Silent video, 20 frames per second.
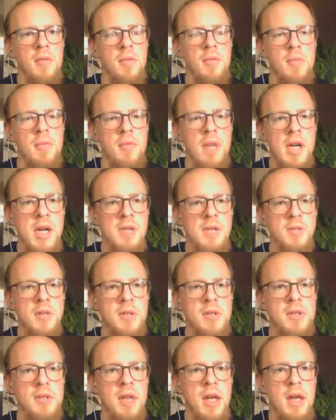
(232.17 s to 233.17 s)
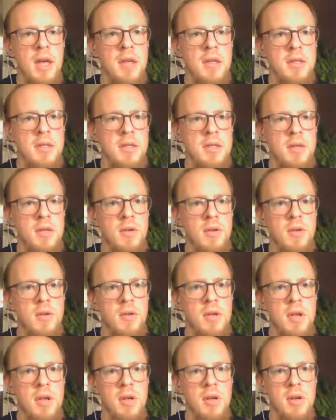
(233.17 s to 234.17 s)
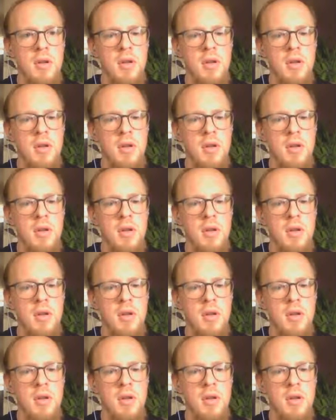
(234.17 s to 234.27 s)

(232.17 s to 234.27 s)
I suppose that is so you can